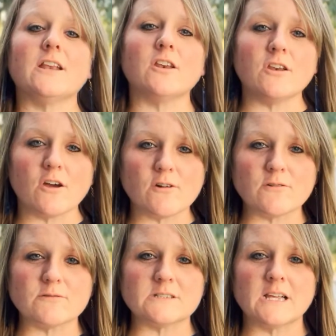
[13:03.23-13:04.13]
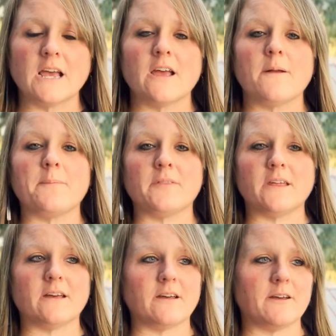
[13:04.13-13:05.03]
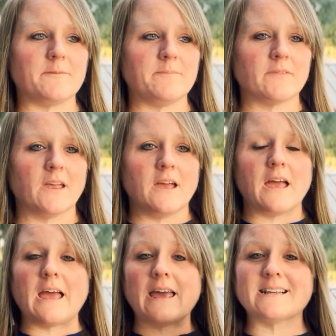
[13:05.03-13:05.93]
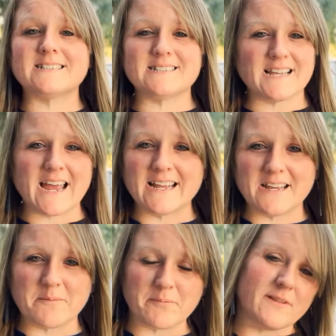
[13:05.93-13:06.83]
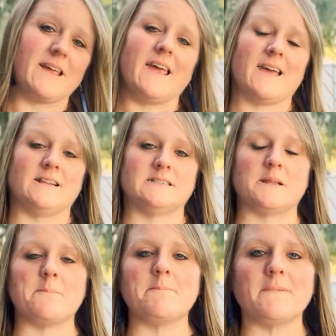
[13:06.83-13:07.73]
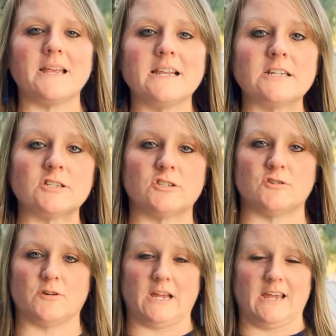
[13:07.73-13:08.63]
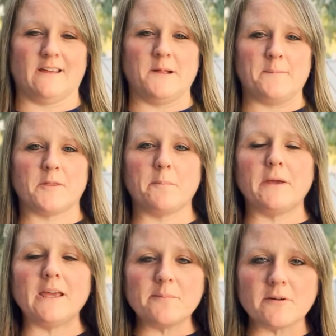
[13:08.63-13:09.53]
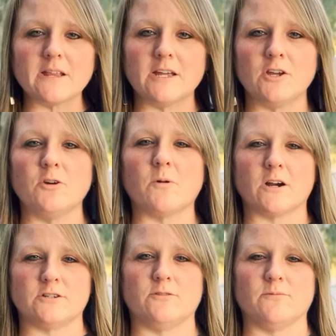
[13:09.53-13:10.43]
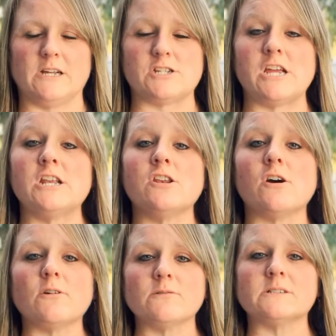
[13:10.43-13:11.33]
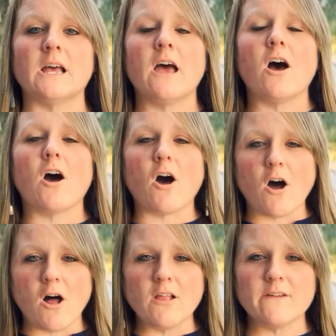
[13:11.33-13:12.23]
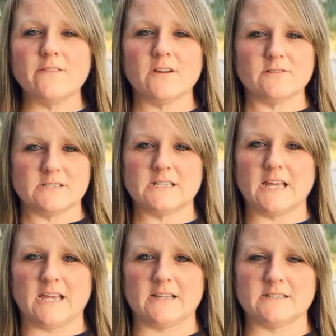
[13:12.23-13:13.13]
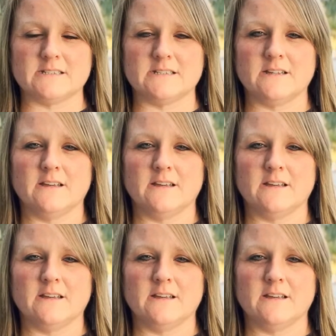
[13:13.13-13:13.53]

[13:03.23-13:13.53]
knows the exciting plans, the ministry, the people that you are to reach. He knows all of those things,